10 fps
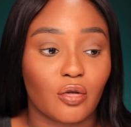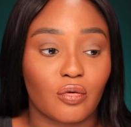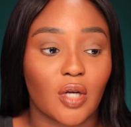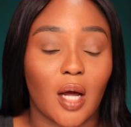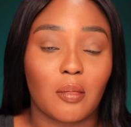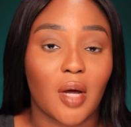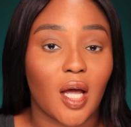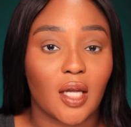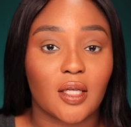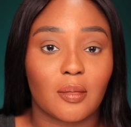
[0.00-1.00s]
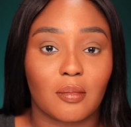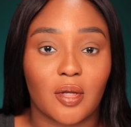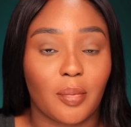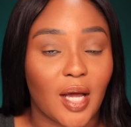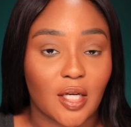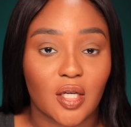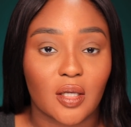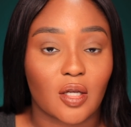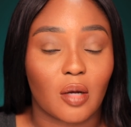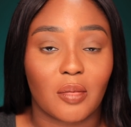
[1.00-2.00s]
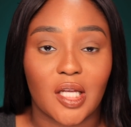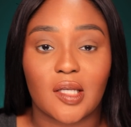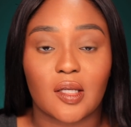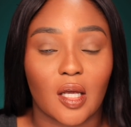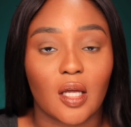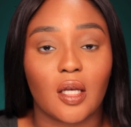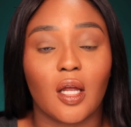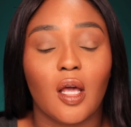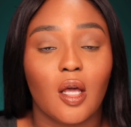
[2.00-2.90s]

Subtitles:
Do not mind the patches on my skin